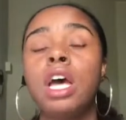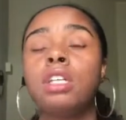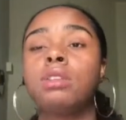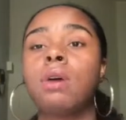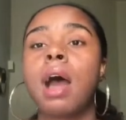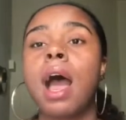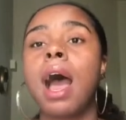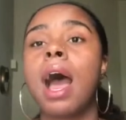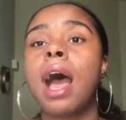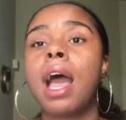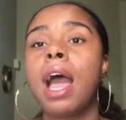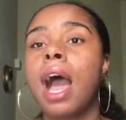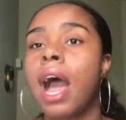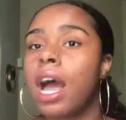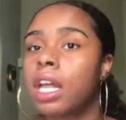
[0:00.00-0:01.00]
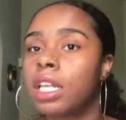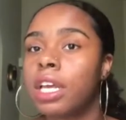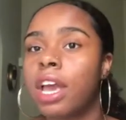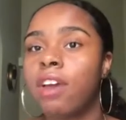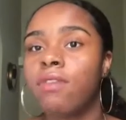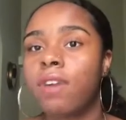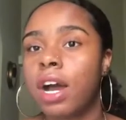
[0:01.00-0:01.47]
So I
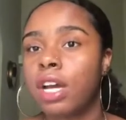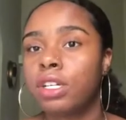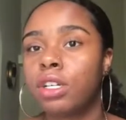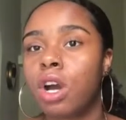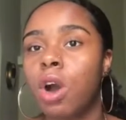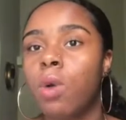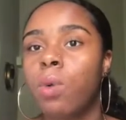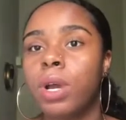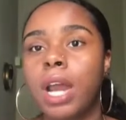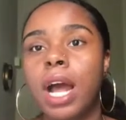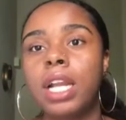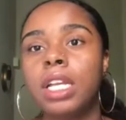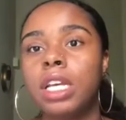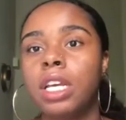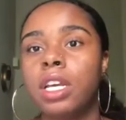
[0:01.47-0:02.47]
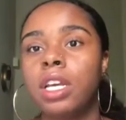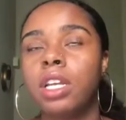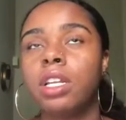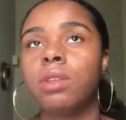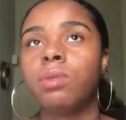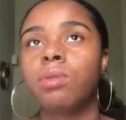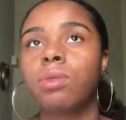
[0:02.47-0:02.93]
highly advise y'all what I
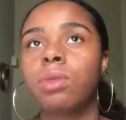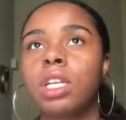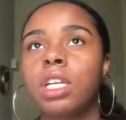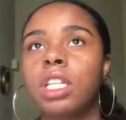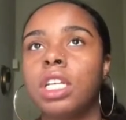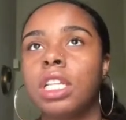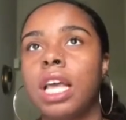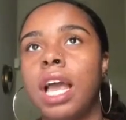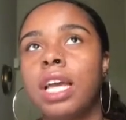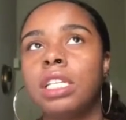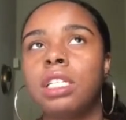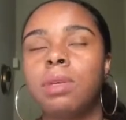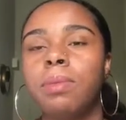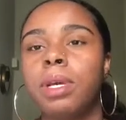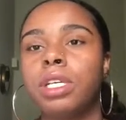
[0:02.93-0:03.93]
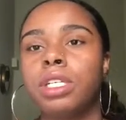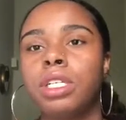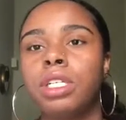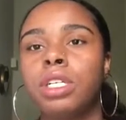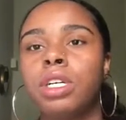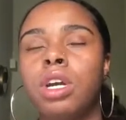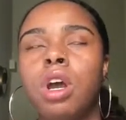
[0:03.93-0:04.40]
did the last
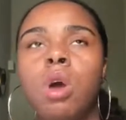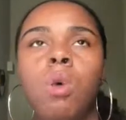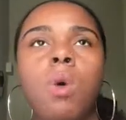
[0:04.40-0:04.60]
semester.